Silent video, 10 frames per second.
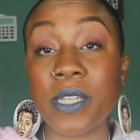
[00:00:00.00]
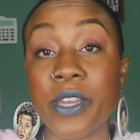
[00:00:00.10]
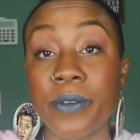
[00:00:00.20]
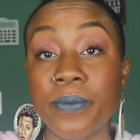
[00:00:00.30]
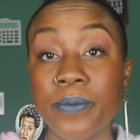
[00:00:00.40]

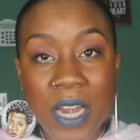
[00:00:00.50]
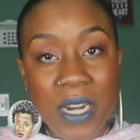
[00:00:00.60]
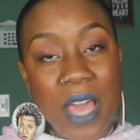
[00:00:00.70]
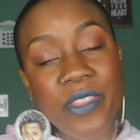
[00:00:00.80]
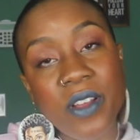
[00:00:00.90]
see you.
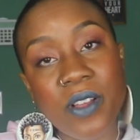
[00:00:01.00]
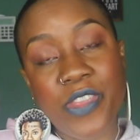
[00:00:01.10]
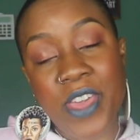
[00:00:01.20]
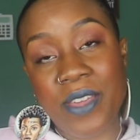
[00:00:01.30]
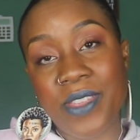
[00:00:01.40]
Another
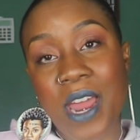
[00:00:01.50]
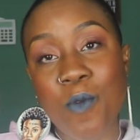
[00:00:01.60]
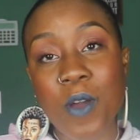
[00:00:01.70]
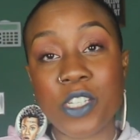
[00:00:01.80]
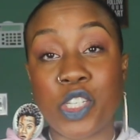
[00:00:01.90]
thing that I
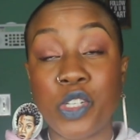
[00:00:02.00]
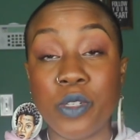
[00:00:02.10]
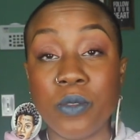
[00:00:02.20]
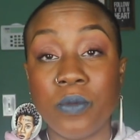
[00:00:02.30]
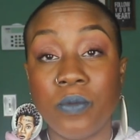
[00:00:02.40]
want
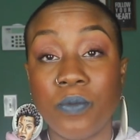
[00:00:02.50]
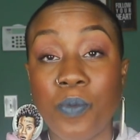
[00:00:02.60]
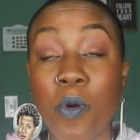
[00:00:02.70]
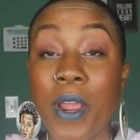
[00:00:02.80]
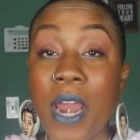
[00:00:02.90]
to
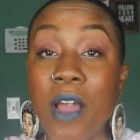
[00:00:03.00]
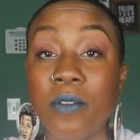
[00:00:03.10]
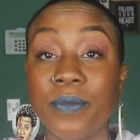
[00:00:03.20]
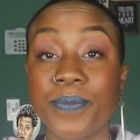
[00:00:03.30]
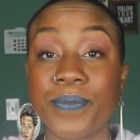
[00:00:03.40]
point
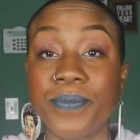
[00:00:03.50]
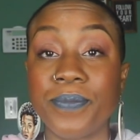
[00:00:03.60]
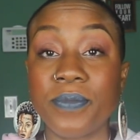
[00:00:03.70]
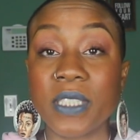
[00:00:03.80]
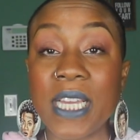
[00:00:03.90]
out
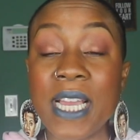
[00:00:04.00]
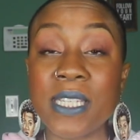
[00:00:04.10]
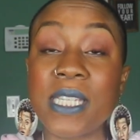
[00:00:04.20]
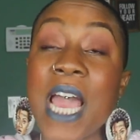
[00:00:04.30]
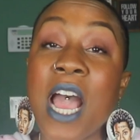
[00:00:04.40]

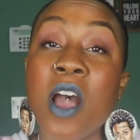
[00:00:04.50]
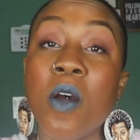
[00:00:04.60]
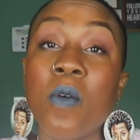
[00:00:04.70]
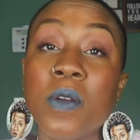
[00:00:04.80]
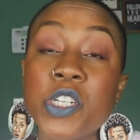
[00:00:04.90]
is
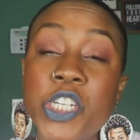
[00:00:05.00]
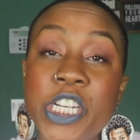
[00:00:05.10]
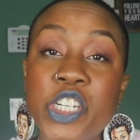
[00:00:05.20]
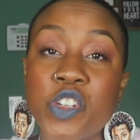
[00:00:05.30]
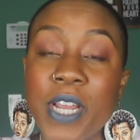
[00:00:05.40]
how
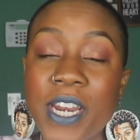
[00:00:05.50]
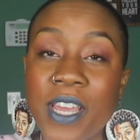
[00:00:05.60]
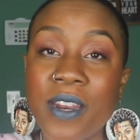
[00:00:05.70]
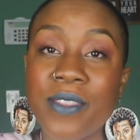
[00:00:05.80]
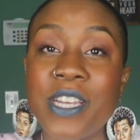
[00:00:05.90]
she
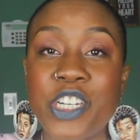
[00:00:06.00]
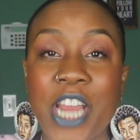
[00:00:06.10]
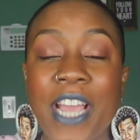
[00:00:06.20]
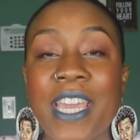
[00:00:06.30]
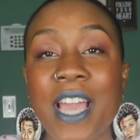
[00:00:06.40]
treated the
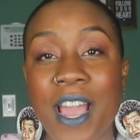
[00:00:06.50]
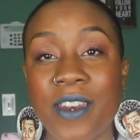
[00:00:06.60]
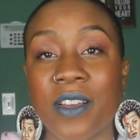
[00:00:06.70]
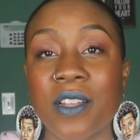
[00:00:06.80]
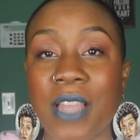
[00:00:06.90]
Jackie
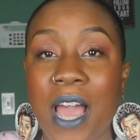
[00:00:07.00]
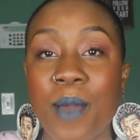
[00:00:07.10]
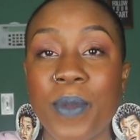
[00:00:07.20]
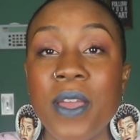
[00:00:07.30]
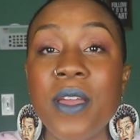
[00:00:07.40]
Ina
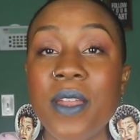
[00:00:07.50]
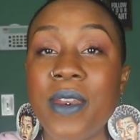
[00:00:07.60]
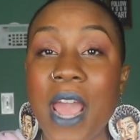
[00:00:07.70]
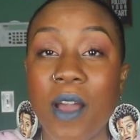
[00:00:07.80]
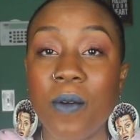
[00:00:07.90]
collab.
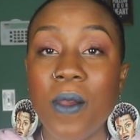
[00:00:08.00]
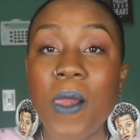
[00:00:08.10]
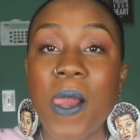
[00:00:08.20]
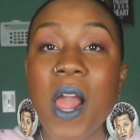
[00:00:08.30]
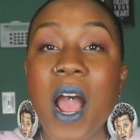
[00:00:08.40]
Now,
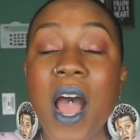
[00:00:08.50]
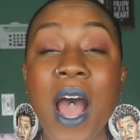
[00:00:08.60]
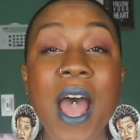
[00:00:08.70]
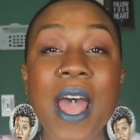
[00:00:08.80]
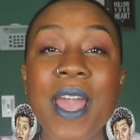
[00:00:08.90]

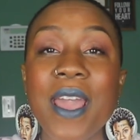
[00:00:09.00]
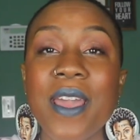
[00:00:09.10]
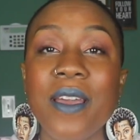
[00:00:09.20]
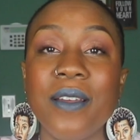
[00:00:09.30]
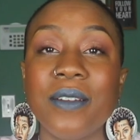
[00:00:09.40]

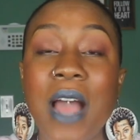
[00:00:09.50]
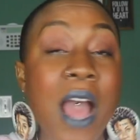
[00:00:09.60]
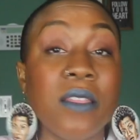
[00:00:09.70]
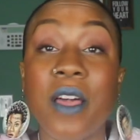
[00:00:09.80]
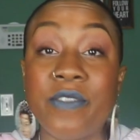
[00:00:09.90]
I
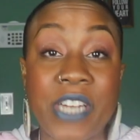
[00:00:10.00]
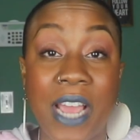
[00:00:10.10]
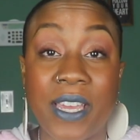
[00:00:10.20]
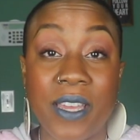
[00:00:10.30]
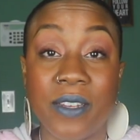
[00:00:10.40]
love
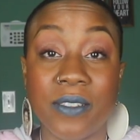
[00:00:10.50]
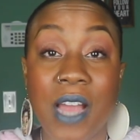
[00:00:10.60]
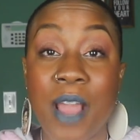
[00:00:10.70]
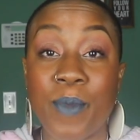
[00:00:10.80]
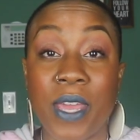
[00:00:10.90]
Jackie.
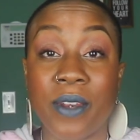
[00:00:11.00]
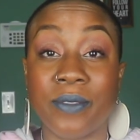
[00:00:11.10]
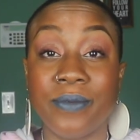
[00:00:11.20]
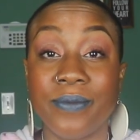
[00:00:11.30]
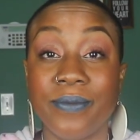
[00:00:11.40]
I
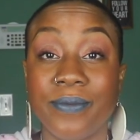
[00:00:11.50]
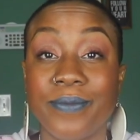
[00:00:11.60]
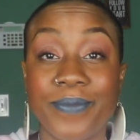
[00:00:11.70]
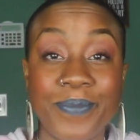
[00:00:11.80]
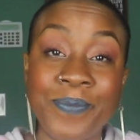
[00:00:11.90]
mean,
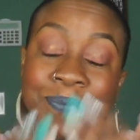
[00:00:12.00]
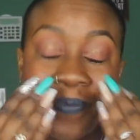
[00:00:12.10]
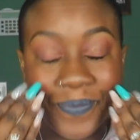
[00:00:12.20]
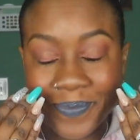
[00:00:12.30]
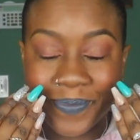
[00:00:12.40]

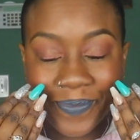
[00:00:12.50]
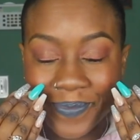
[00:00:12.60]
I